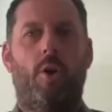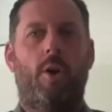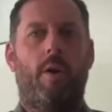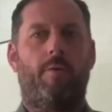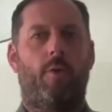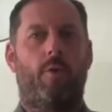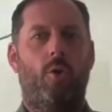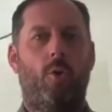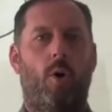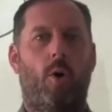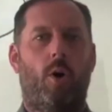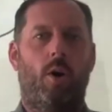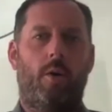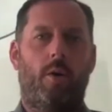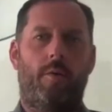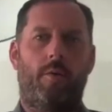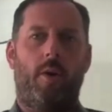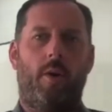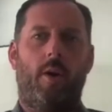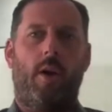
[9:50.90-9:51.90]
have to do all
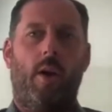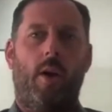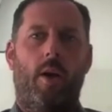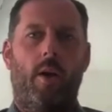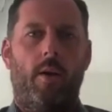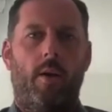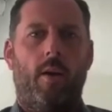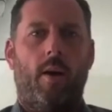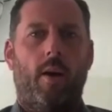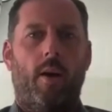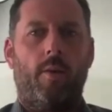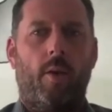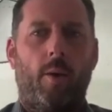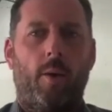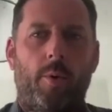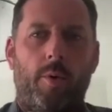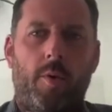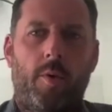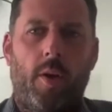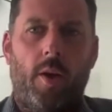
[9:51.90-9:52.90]
of the, as I
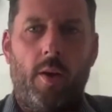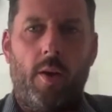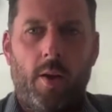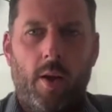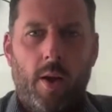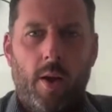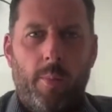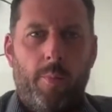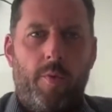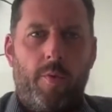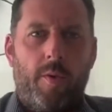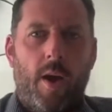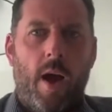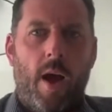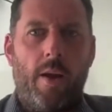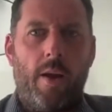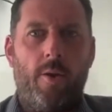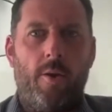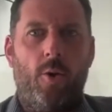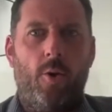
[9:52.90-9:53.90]
would say at times, the
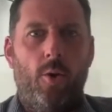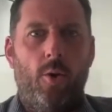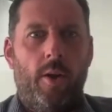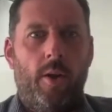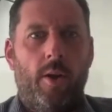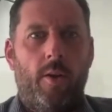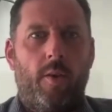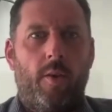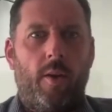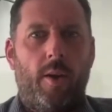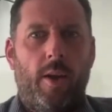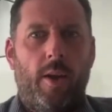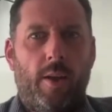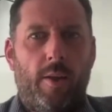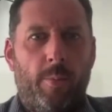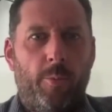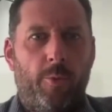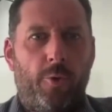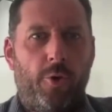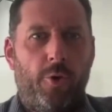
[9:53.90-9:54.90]
hand holding as I take
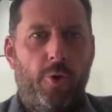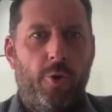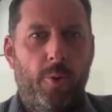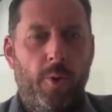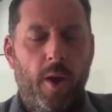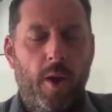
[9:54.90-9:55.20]
them through